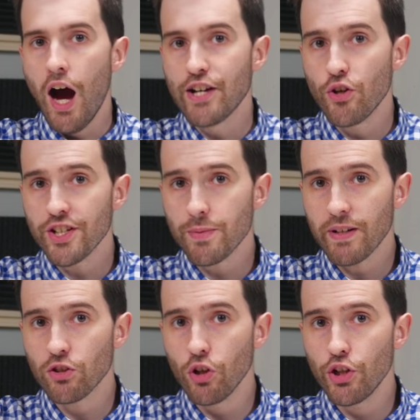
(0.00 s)
I don't
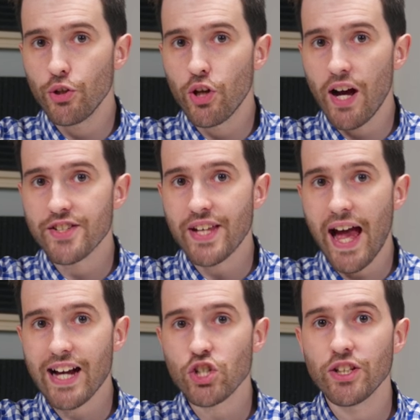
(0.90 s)
expect a lot of you guys
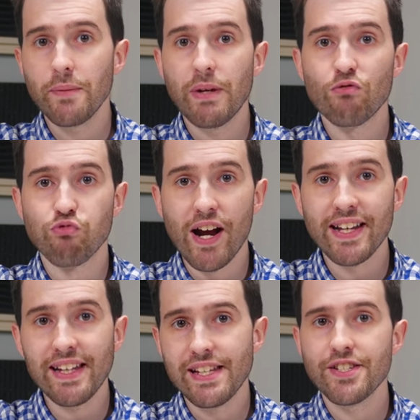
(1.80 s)
to actually be
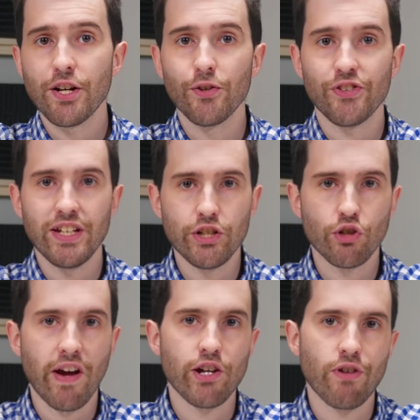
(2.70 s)
running Intel's
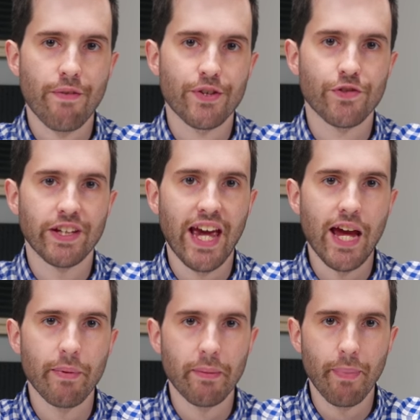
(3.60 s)
integrated graphics for
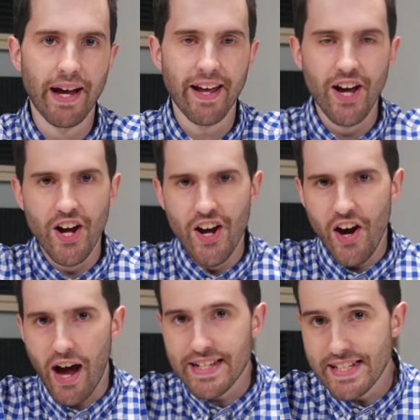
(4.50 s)
gaming, but
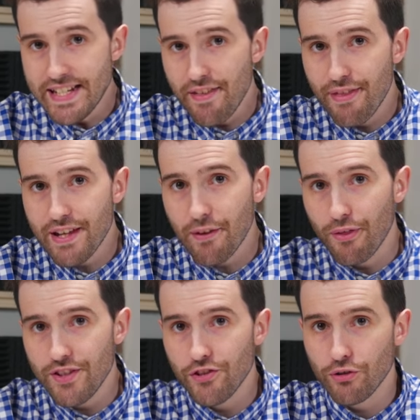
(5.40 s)
I did think
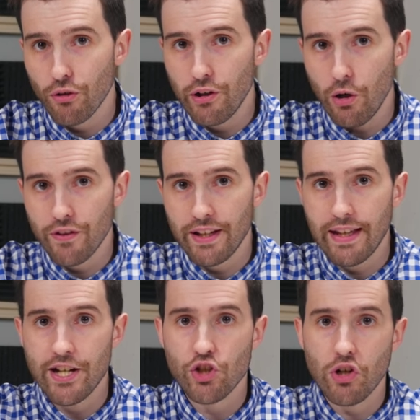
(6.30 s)
this story on their
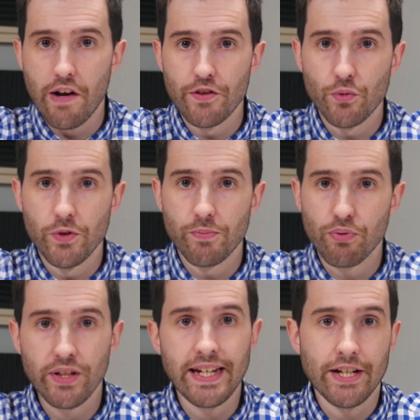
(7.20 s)
latest drivers was pretty